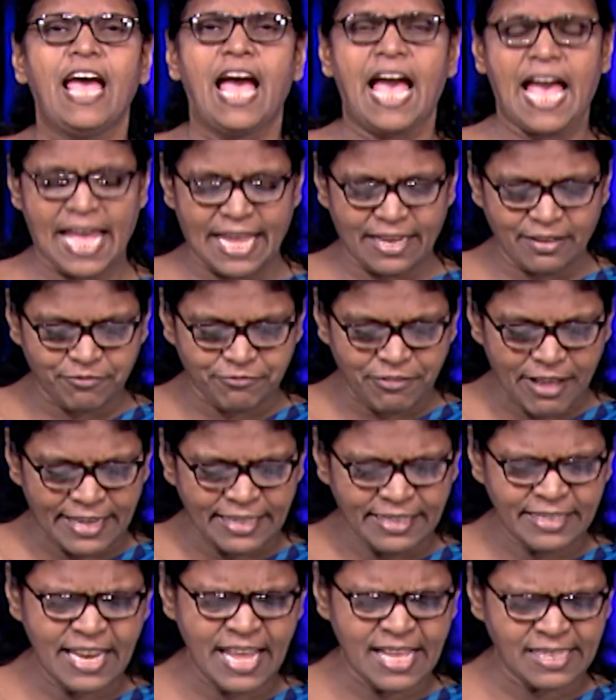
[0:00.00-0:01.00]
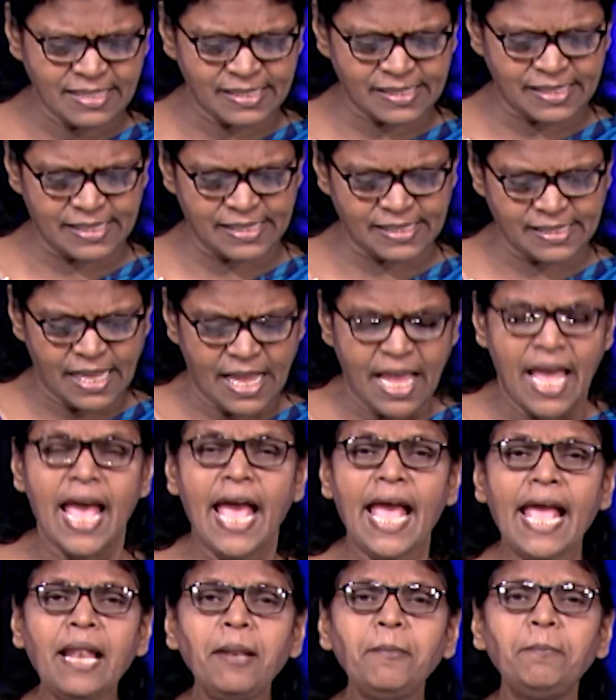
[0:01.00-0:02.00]
and finances
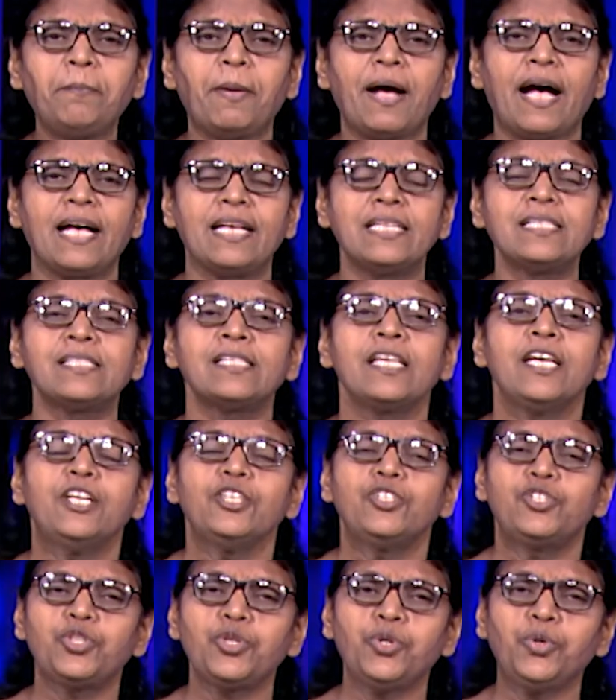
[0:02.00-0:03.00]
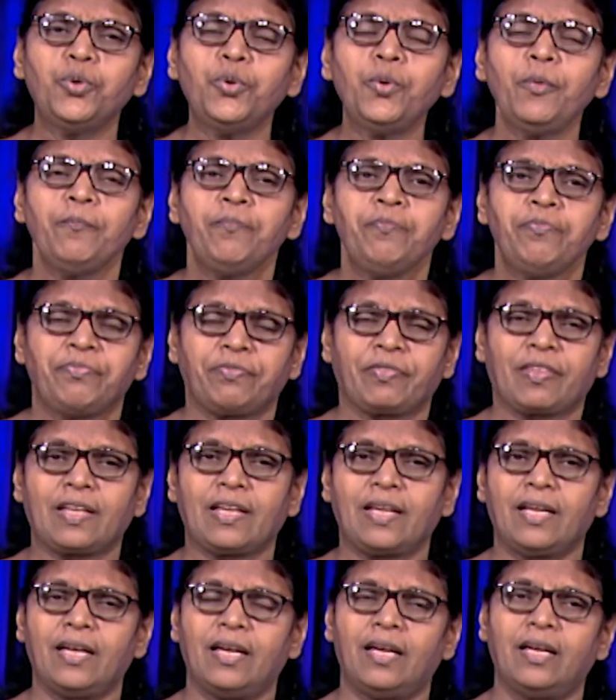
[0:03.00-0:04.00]
help us to
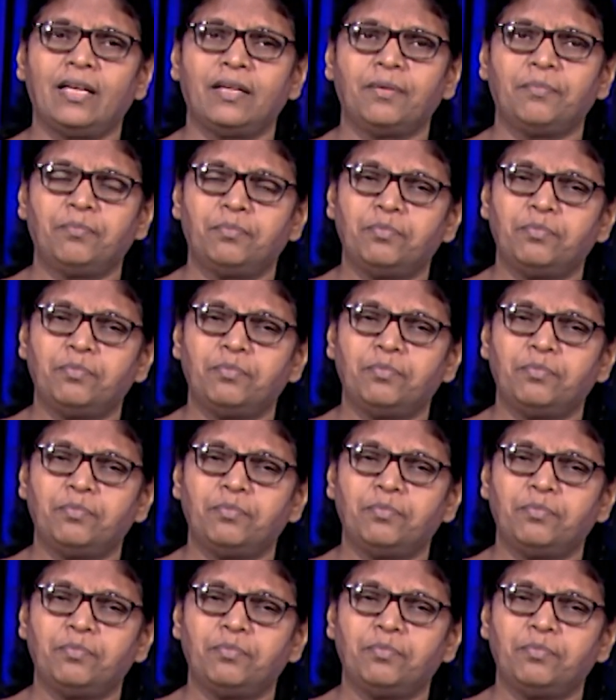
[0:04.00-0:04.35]
uh,